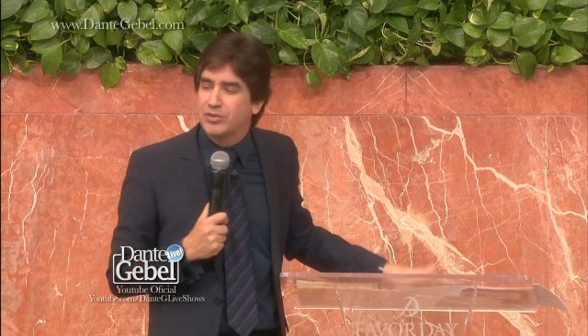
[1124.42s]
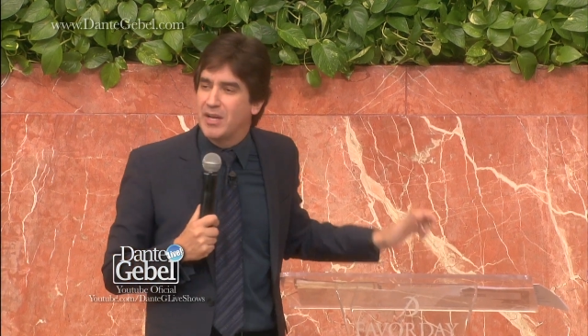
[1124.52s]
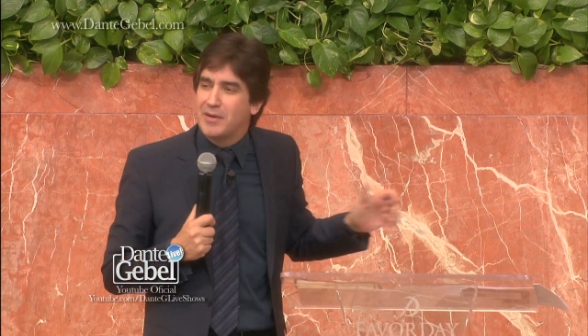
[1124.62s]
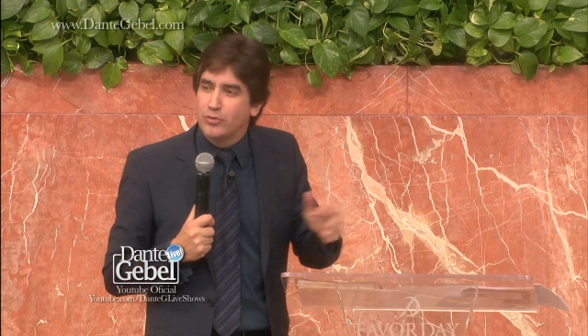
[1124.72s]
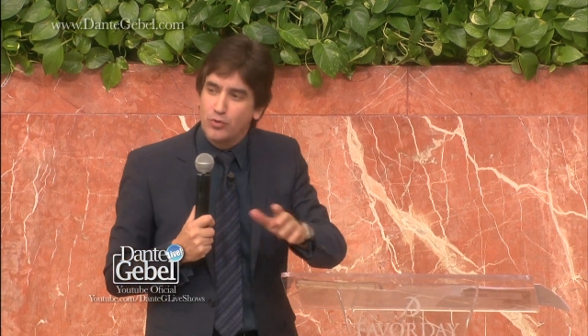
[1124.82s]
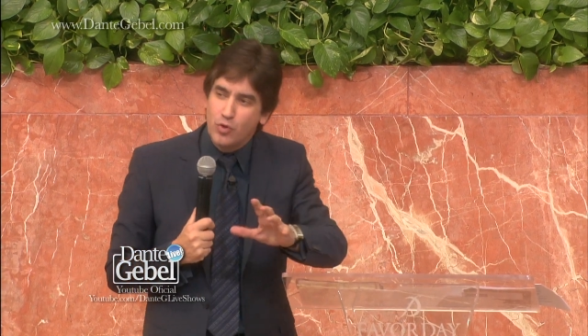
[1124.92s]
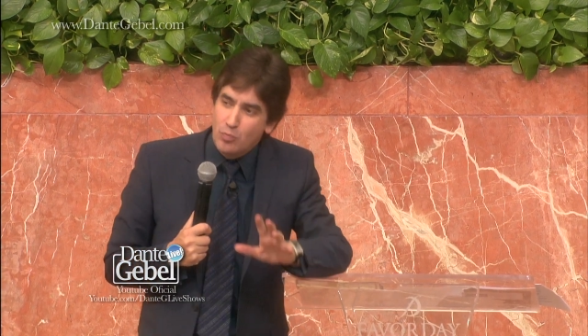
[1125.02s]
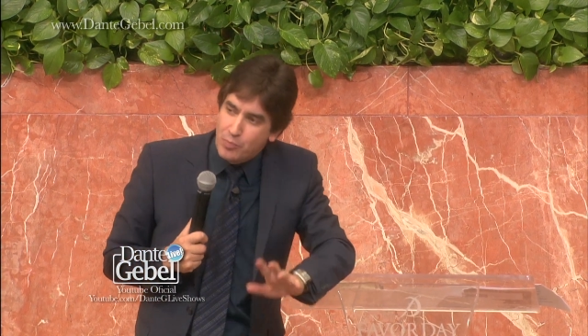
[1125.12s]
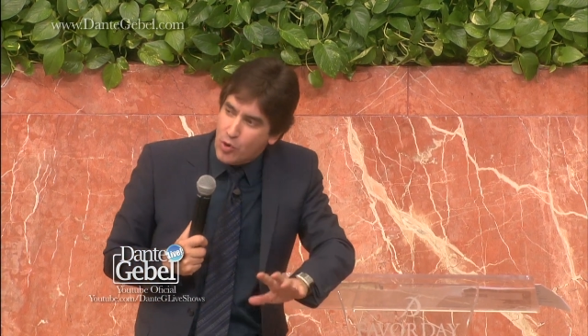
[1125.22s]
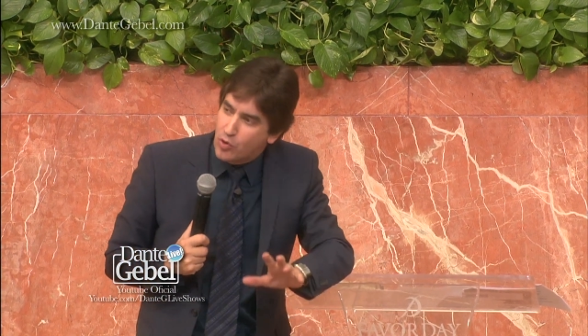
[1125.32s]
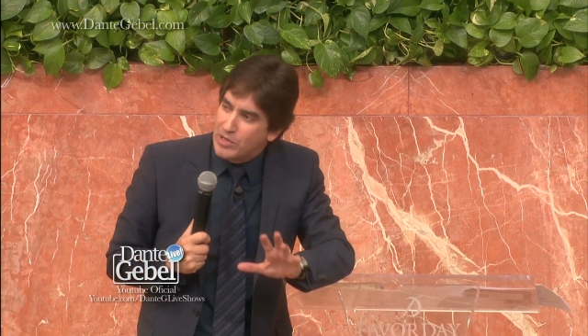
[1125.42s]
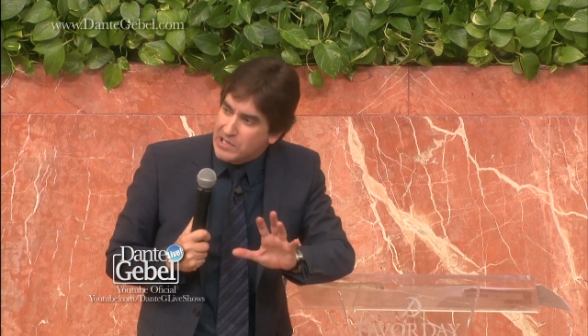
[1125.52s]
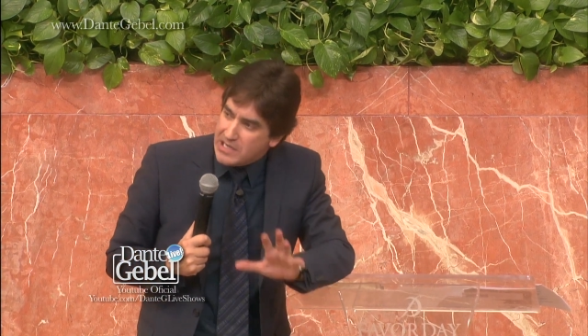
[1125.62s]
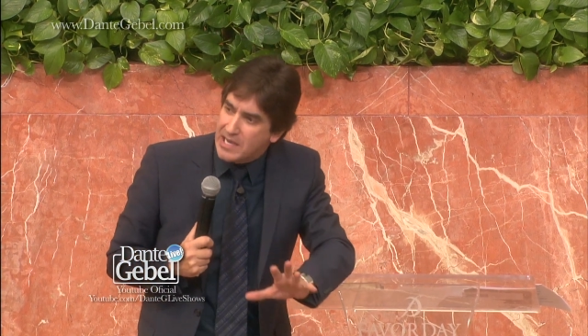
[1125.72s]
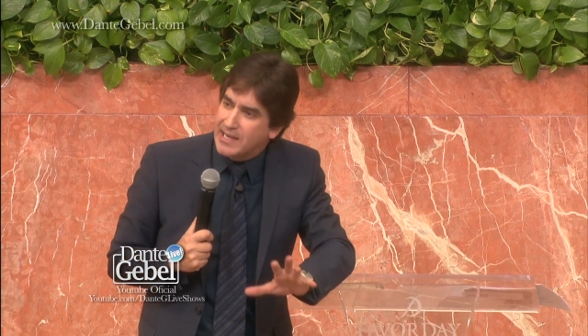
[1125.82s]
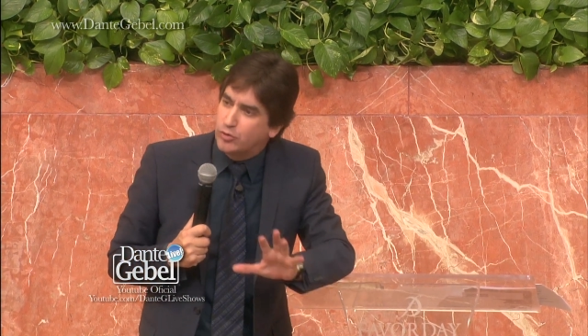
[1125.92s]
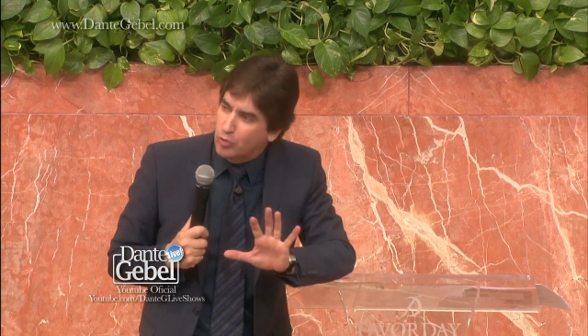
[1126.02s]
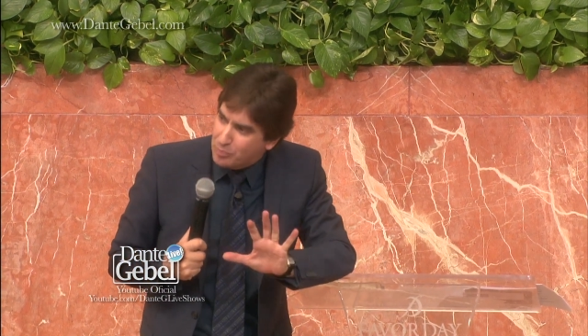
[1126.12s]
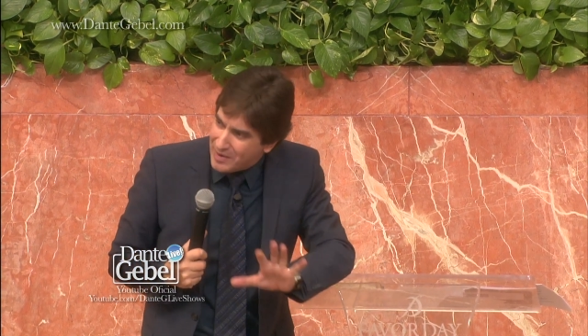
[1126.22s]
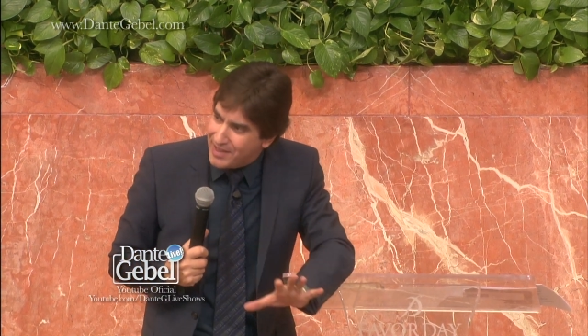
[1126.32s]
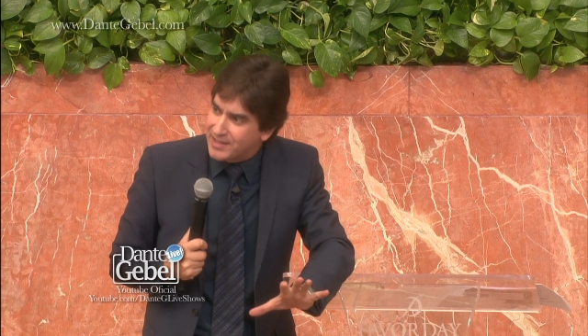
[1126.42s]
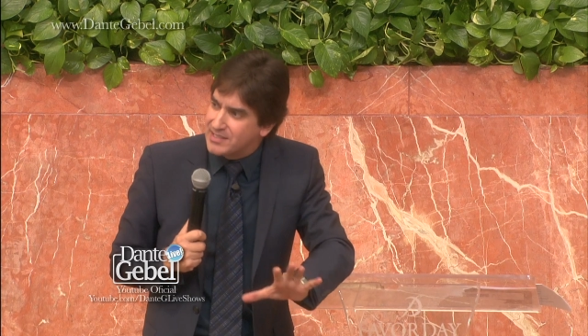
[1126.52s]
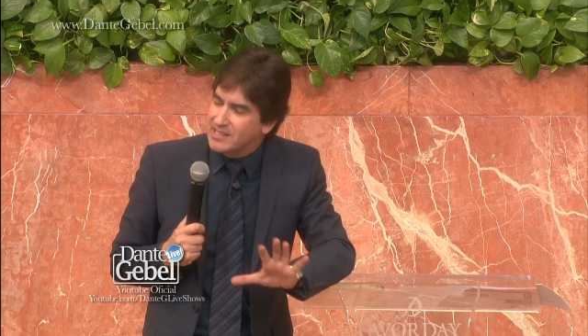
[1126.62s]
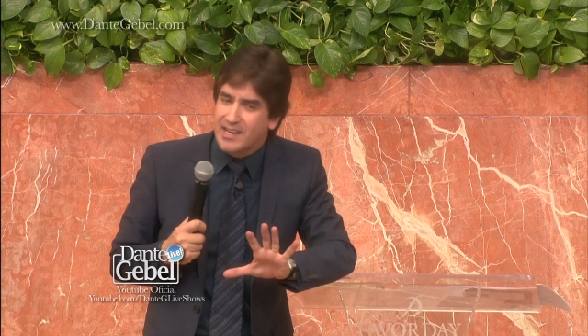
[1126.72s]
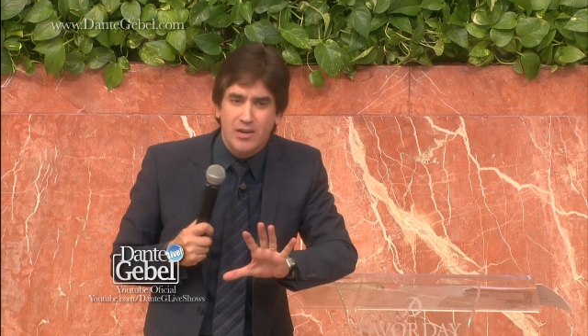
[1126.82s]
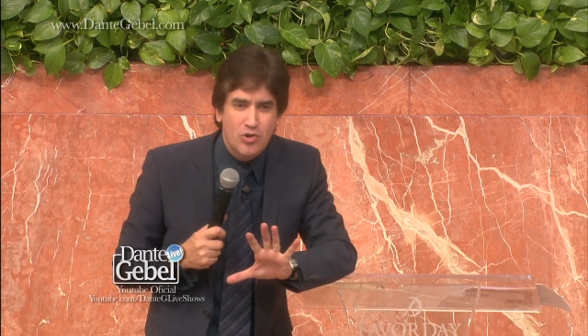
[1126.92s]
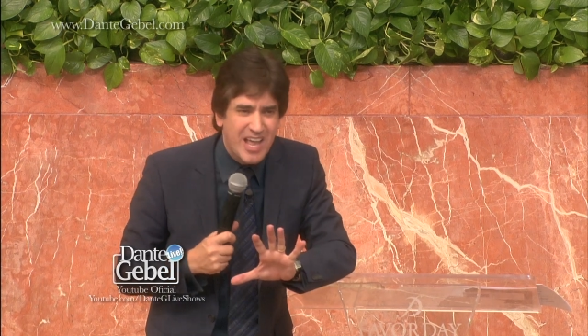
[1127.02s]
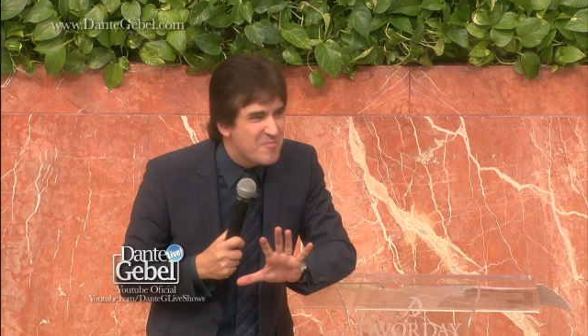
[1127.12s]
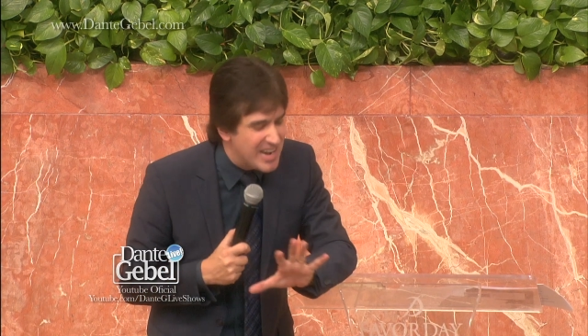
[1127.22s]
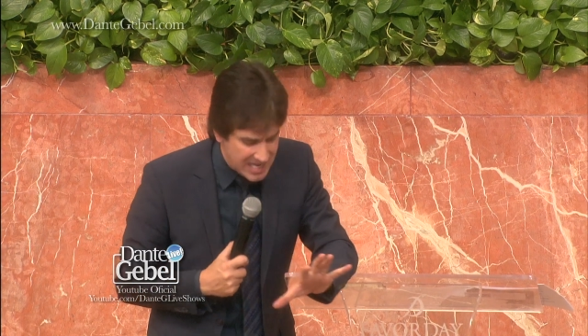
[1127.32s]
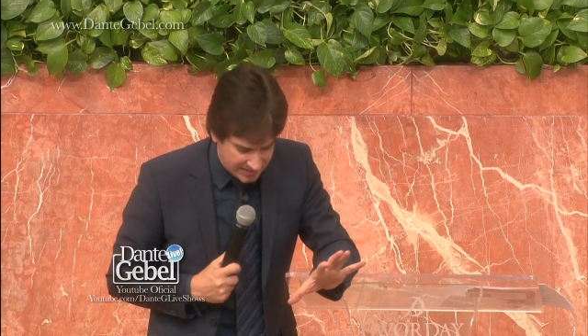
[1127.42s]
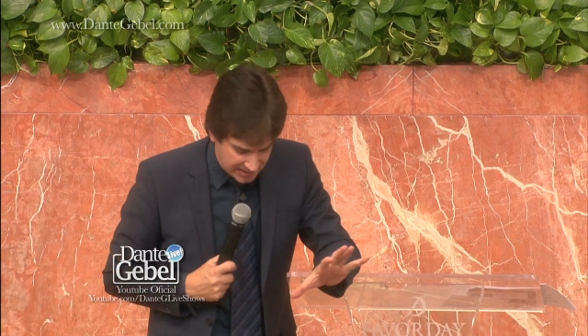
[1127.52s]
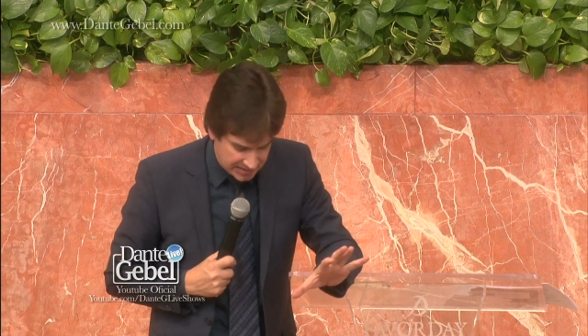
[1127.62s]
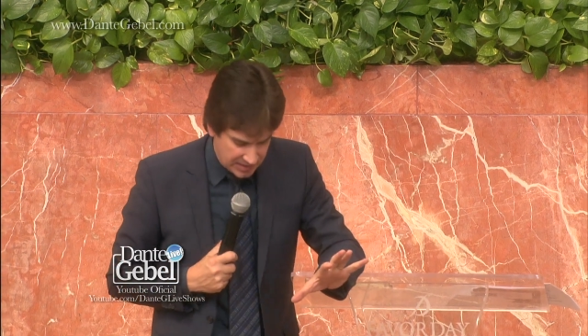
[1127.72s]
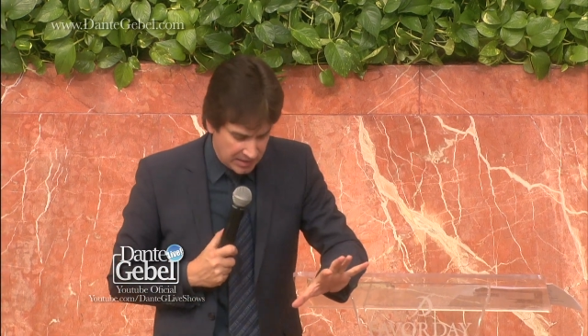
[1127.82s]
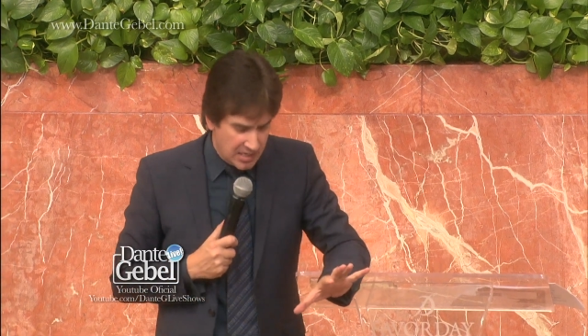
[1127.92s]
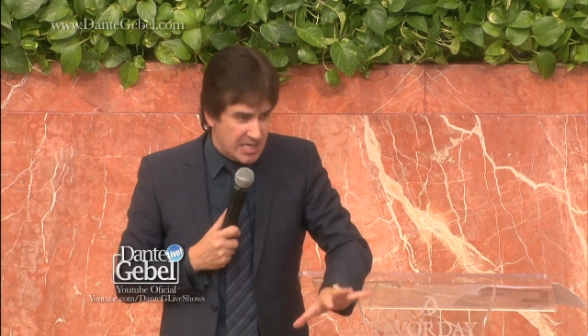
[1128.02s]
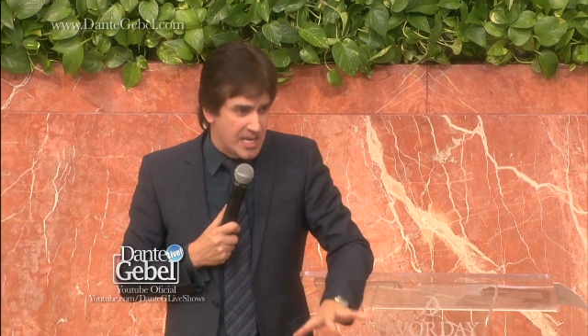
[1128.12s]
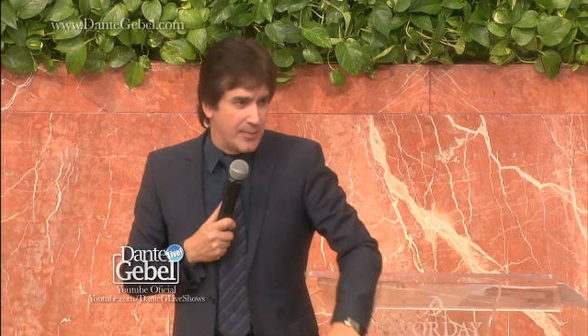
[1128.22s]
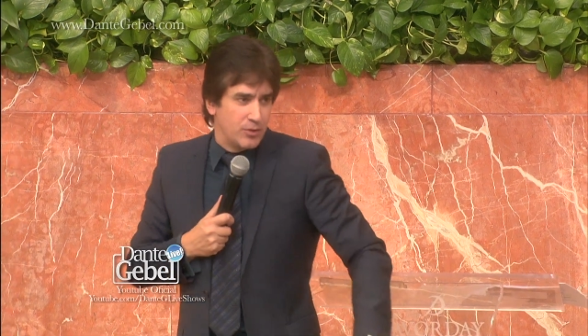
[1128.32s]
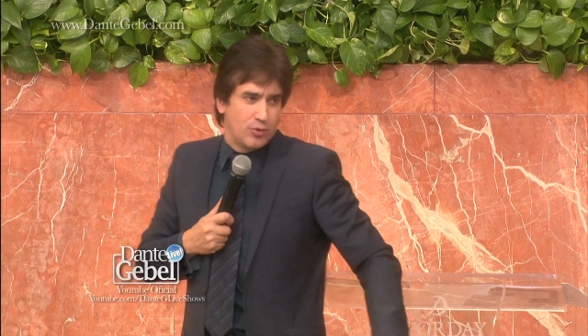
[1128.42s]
that God abandoned you the day your father packed his luggage